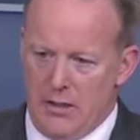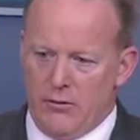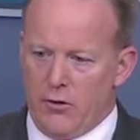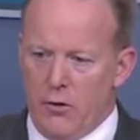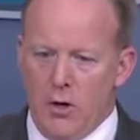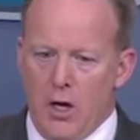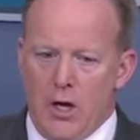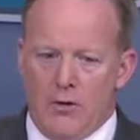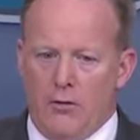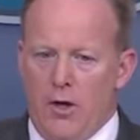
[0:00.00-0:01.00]
And so,
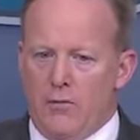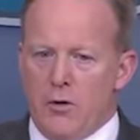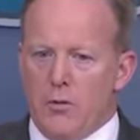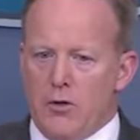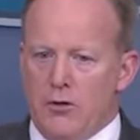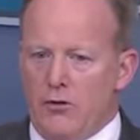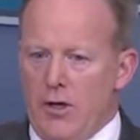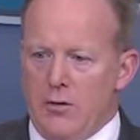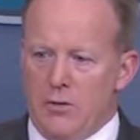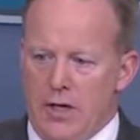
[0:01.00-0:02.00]
if we were to
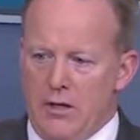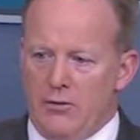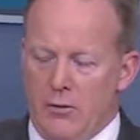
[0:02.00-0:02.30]
say that we're